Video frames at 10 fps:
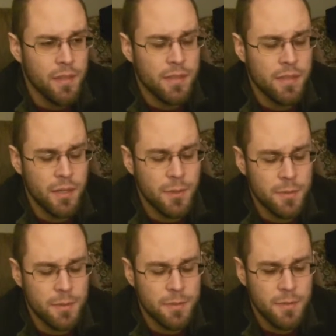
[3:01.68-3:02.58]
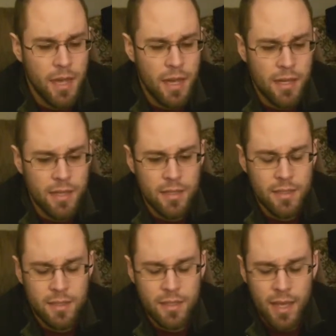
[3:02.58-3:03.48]
So,
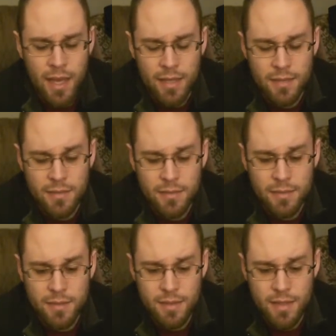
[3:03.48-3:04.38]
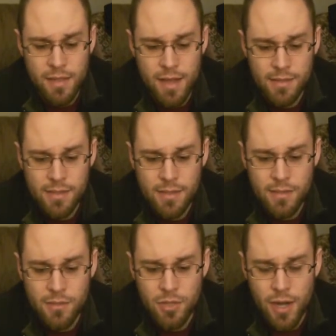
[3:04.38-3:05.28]
yeah, that's a
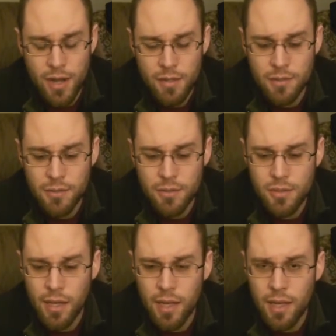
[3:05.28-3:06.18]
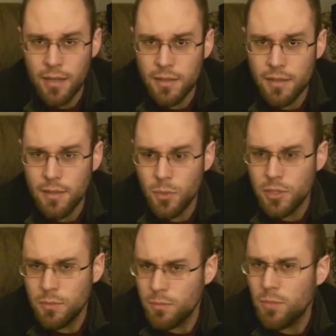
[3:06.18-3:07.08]
challenge.
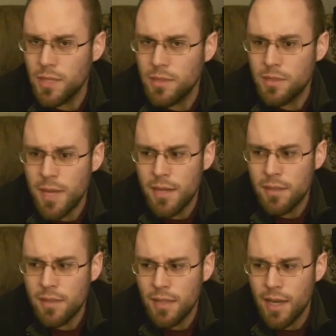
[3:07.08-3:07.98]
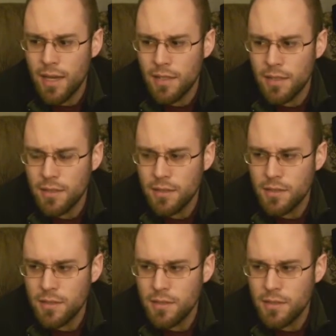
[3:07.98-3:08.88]
Which brings to mind
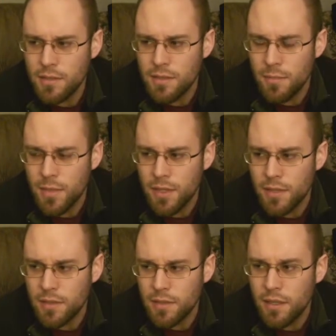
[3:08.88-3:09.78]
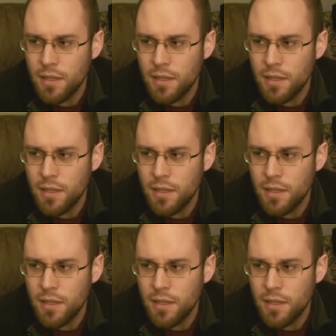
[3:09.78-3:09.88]
something